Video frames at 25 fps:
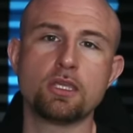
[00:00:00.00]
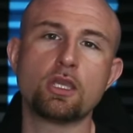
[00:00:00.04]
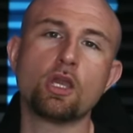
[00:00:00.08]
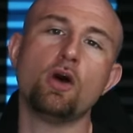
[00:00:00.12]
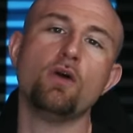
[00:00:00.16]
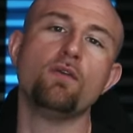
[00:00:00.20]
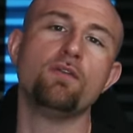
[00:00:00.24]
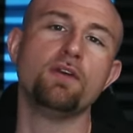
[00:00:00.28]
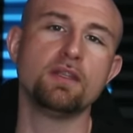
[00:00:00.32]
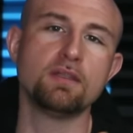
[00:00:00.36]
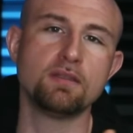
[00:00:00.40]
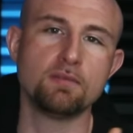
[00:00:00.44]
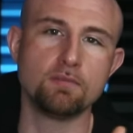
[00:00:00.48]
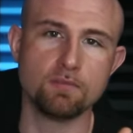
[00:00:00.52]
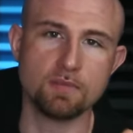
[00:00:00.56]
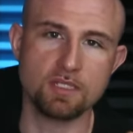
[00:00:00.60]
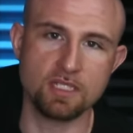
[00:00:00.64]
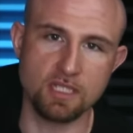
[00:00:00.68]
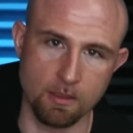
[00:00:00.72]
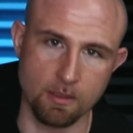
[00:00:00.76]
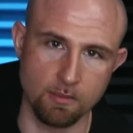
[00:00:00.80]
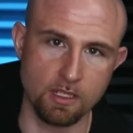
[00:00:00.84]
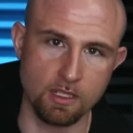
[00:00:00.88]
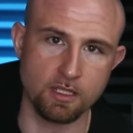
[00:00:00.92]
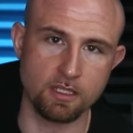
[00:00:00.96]
COVID
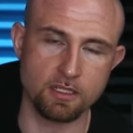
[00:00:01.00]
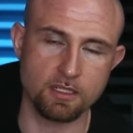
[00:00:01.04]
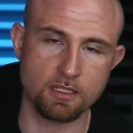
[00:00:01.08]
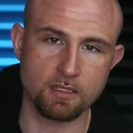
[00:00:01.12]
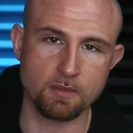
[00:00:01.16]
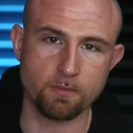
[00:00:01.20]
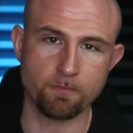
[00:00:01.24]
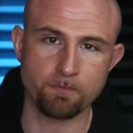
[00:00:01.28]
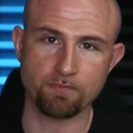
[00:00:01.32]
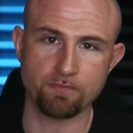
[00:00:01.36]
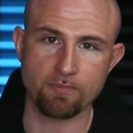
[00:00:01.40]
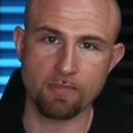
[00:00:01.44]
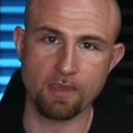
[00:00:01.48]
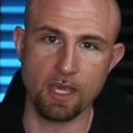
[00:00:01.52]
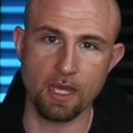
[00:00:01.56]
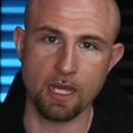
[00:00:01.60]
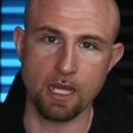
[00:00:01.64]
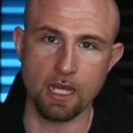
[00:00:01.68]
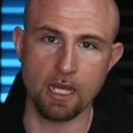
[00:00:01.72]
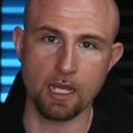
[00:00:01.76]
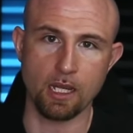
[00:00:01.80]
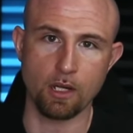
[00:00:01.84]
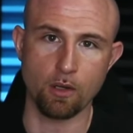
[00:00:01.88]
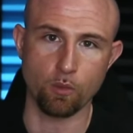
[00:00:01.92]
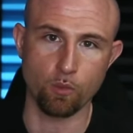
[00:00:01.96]
stimulus
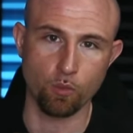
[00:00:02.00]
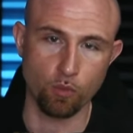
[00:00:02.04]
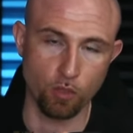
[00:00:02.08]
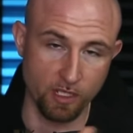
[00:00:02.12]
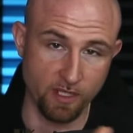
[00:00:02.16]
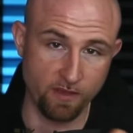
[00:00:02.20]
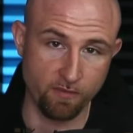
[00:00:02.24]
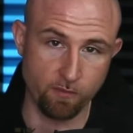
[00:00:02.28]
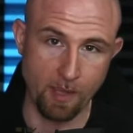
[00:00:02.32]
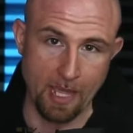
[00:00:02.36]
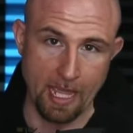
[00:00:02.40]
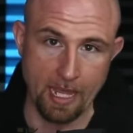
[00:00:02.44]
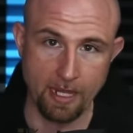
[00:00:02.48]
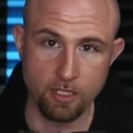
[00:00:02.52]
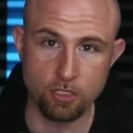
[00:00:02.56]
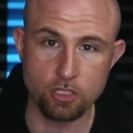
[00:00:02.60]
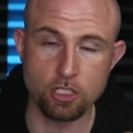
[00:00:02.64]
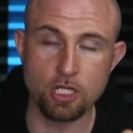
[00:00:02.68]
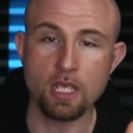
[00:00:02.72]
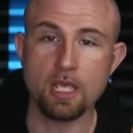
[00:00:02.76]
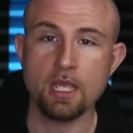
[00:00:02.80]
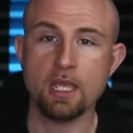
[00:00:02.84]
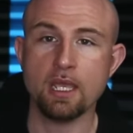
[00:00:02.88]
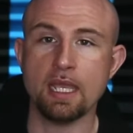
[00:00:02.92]
relief package,